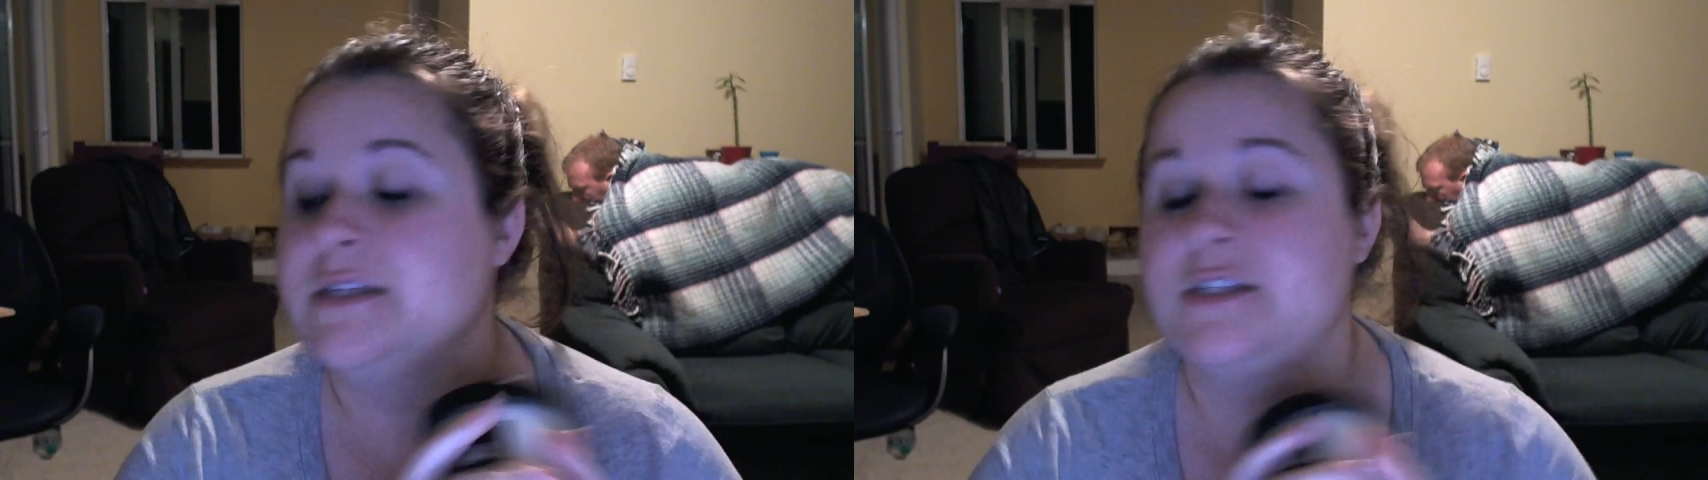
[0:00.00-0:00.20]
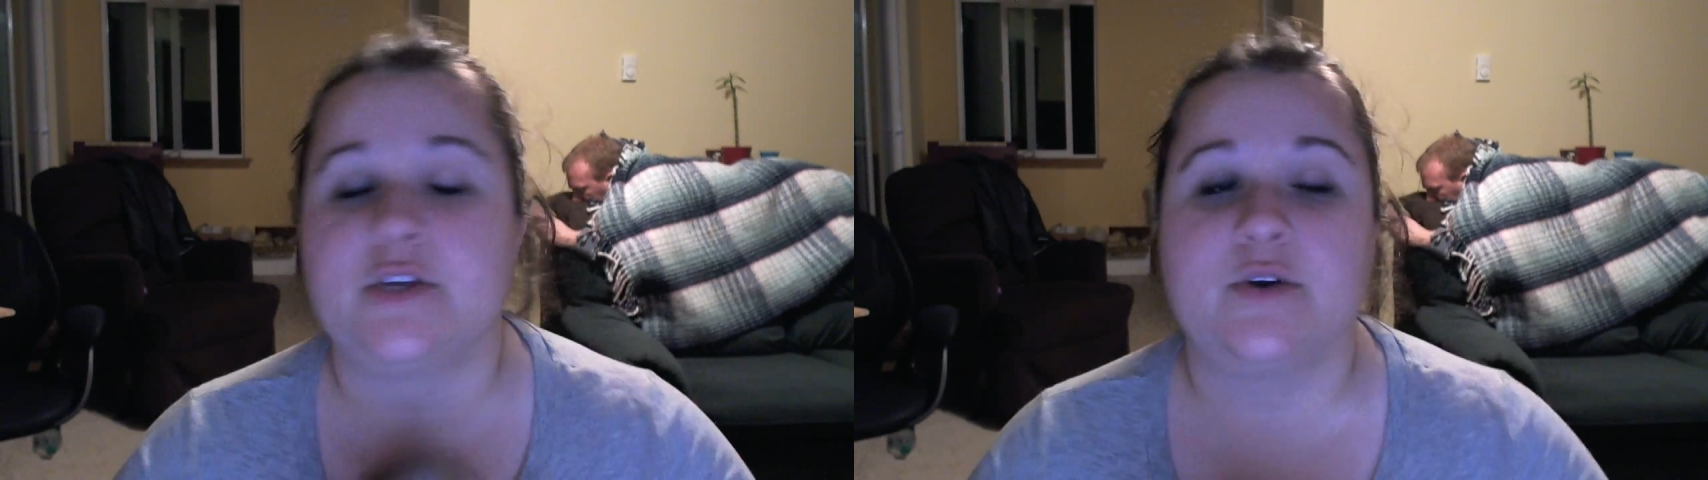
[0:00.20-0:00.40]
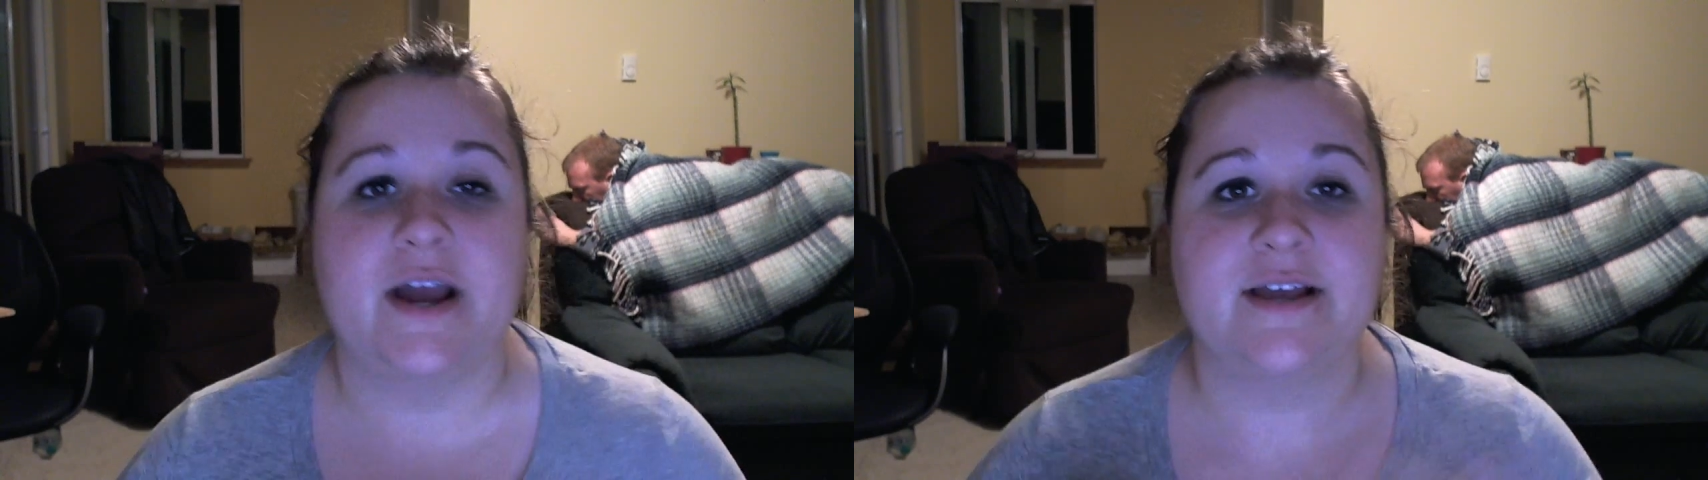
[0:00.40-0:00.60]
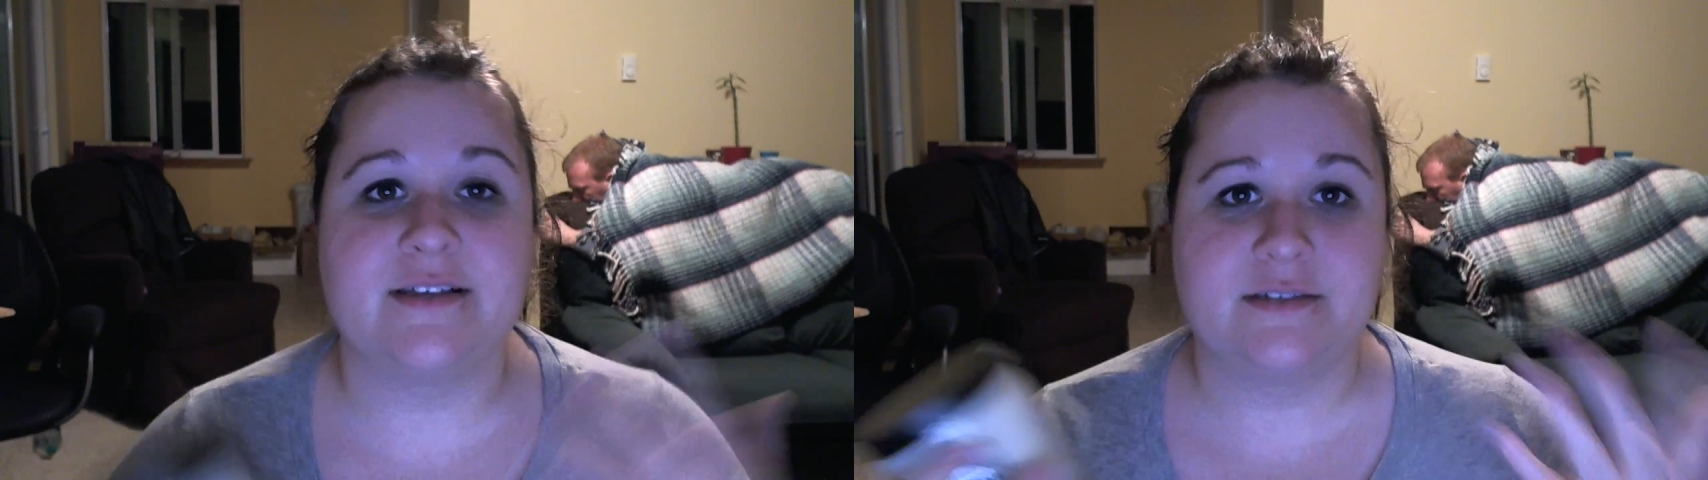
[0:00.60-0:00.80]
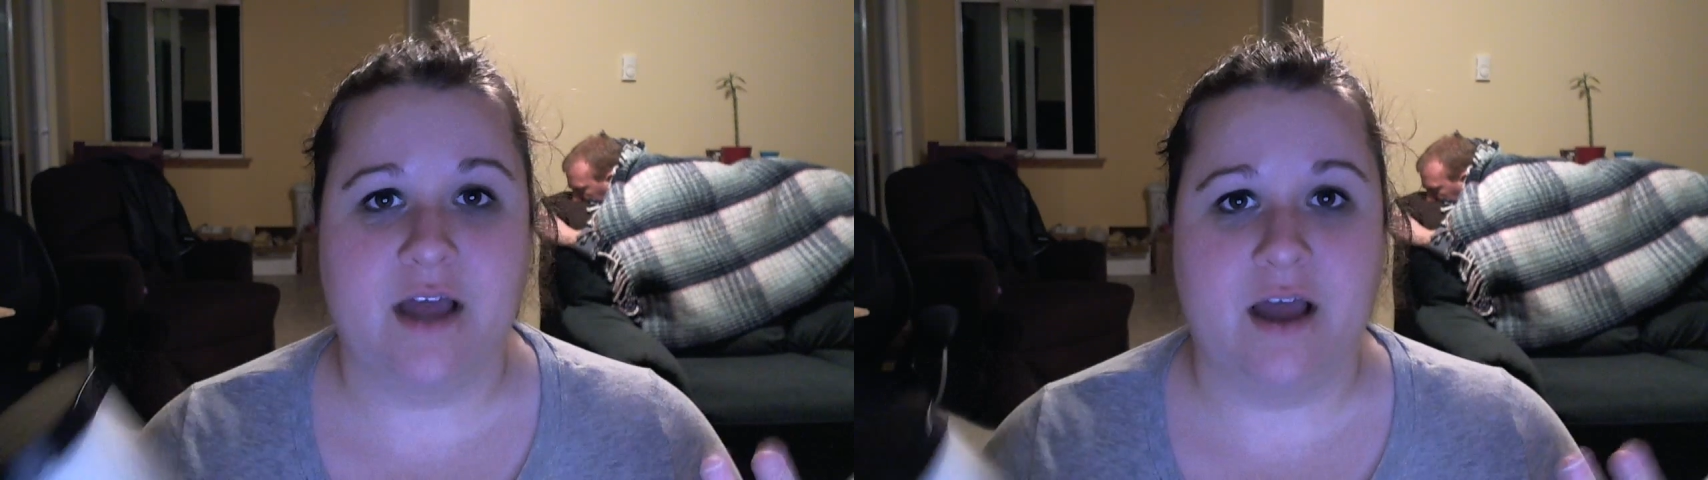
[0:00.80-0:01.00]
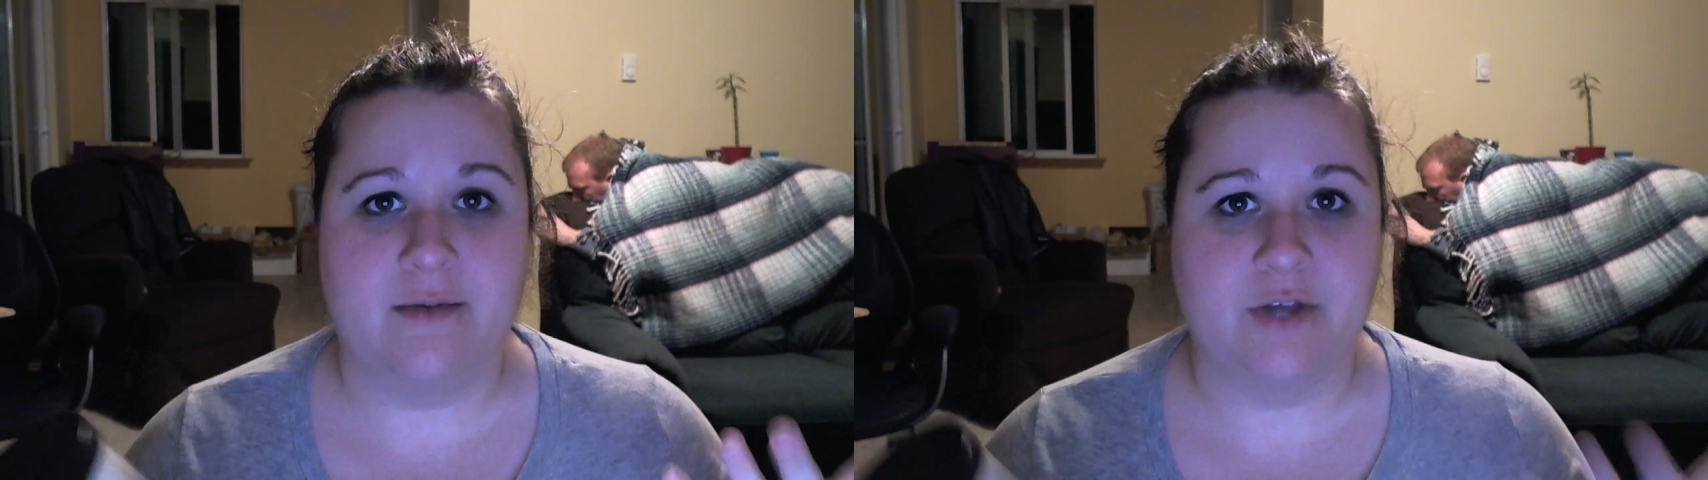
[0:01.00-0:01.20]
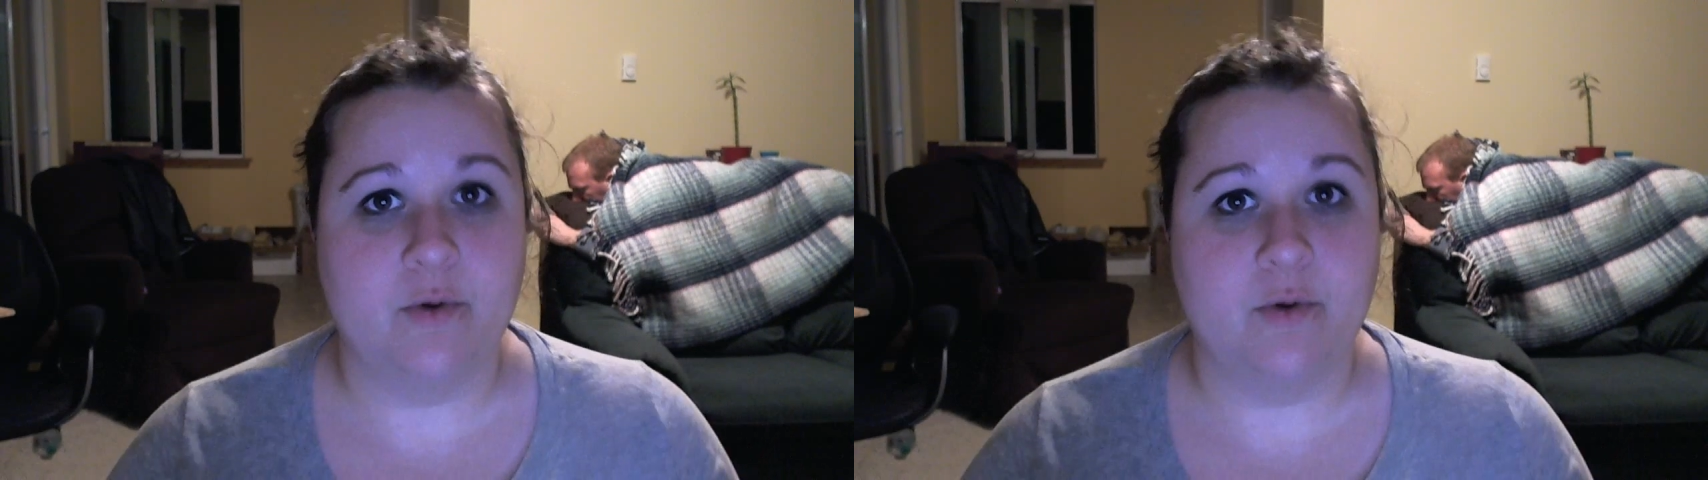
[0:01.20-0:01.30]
So you guys, so